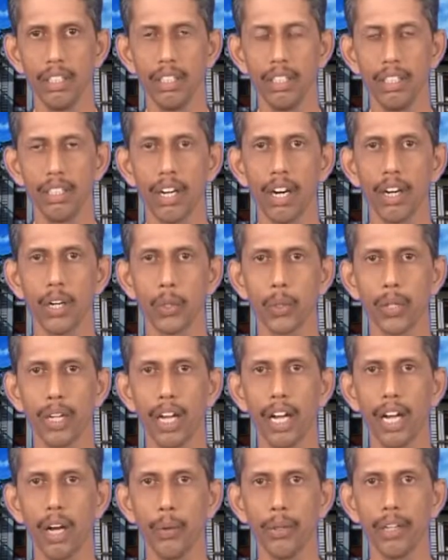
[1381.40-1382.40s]
In order to
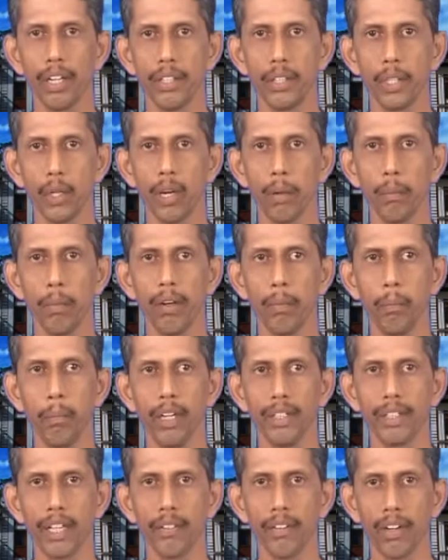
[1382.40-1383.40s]
have a durable
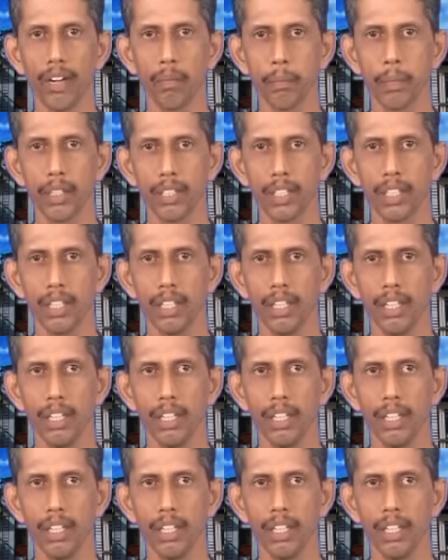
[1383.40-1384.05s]
built environment,